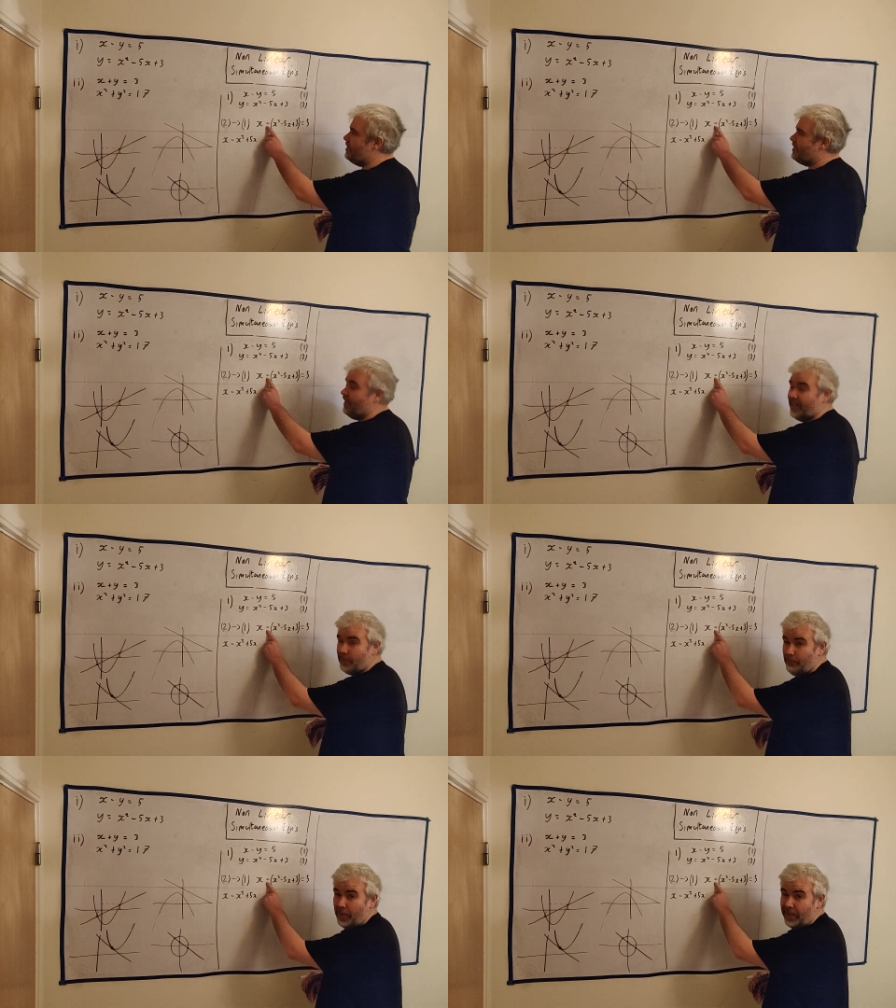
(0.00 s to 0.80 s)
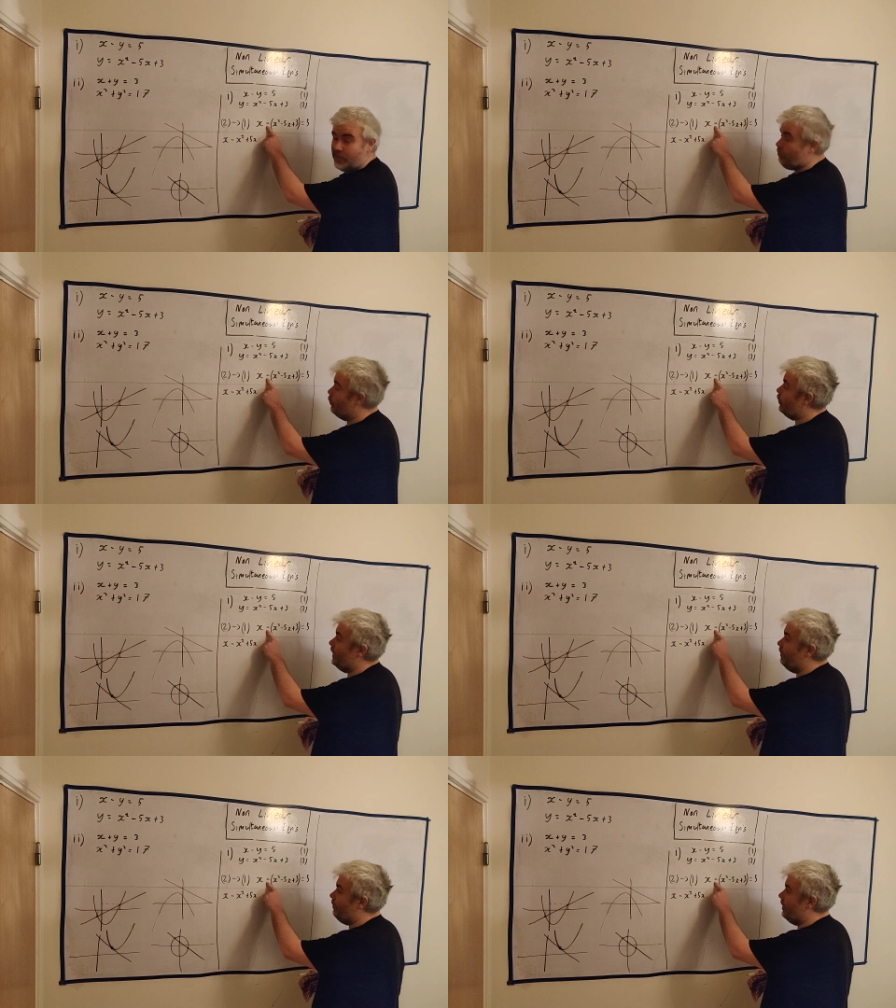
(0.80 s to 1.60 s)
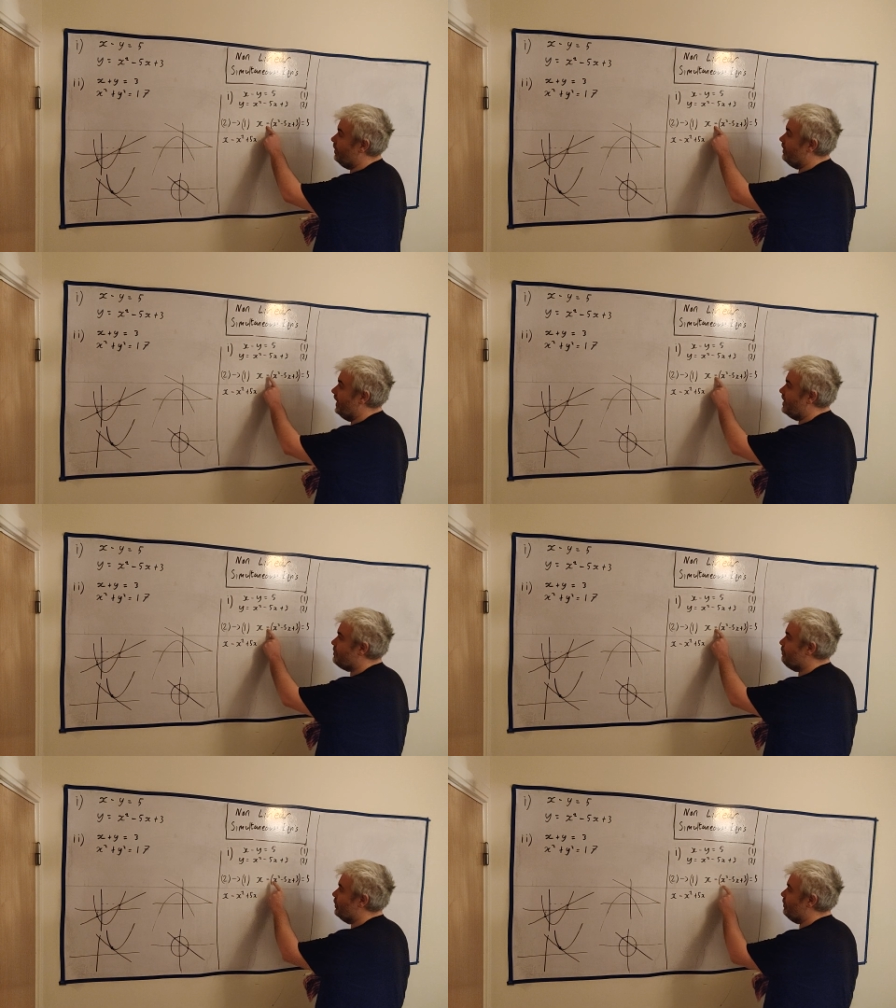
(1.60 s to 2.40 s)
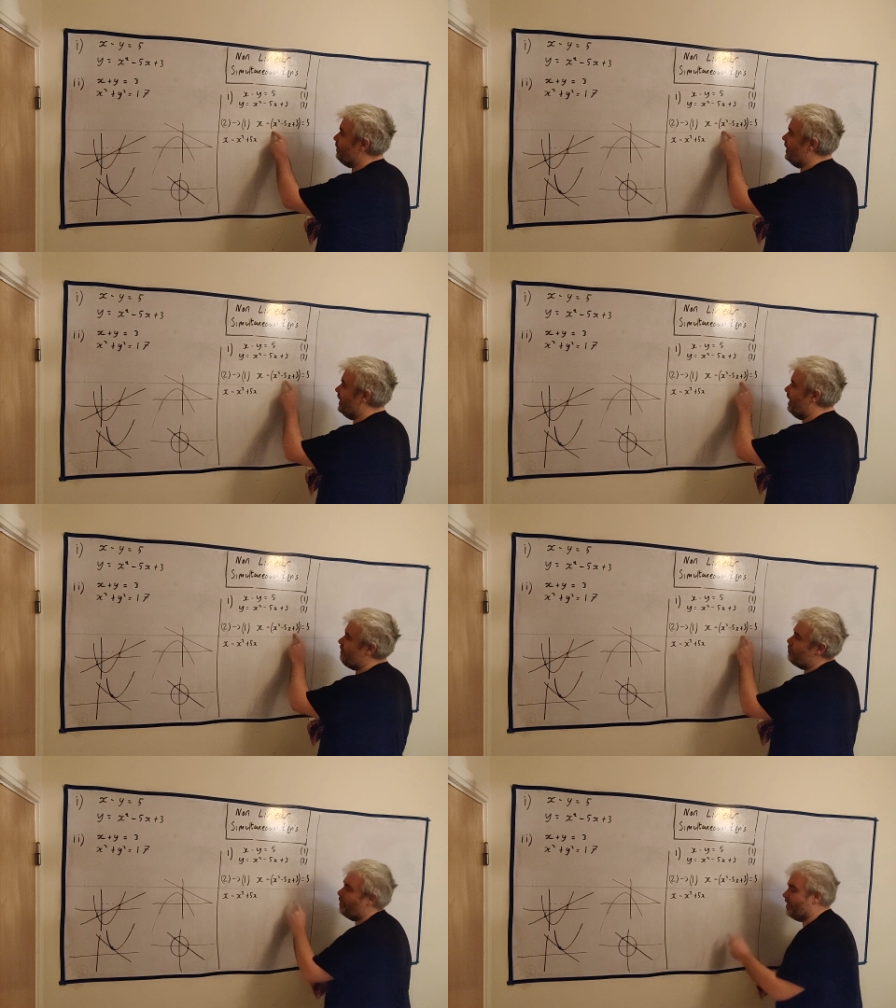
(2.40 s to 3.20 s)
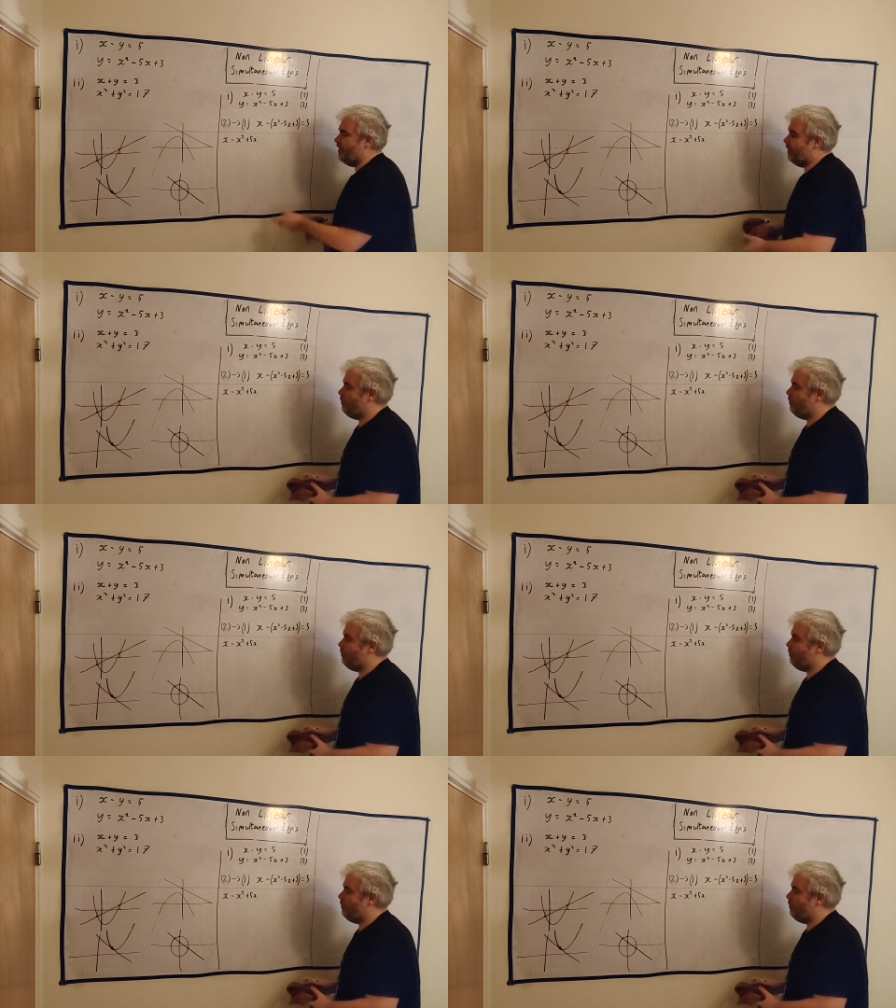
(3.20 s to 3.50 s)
it's like a minus 1 out here, and it's multiplying everybody in the